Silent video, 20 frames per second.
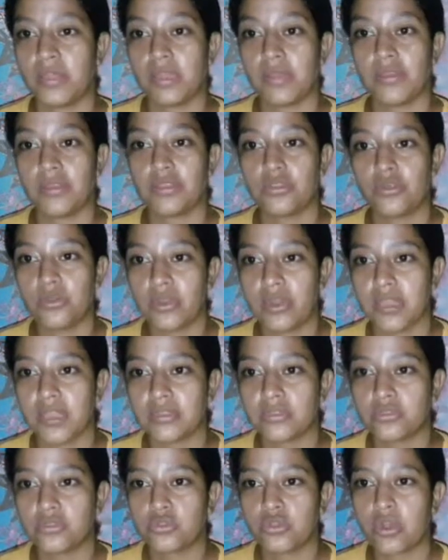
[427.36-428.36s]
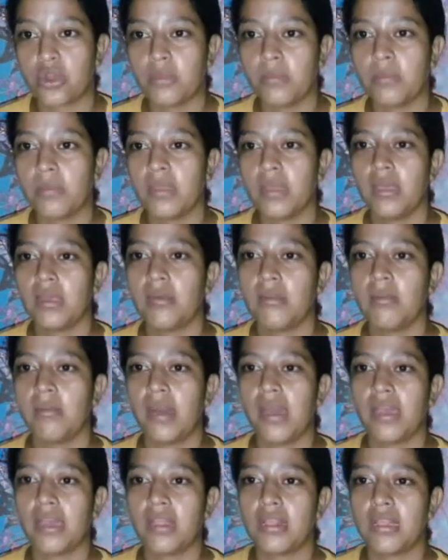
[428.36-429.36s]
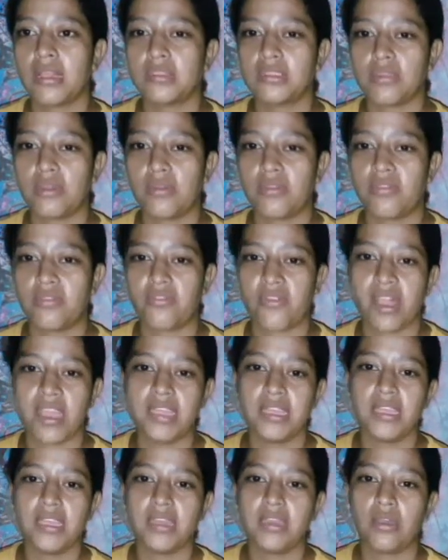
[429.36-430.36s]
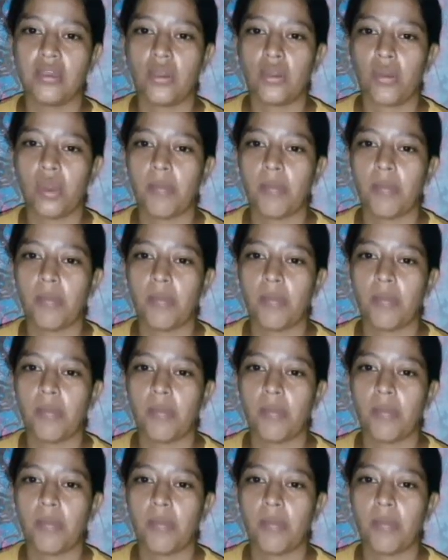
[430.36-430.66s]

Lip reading: Buenaventura, turned violent on Friday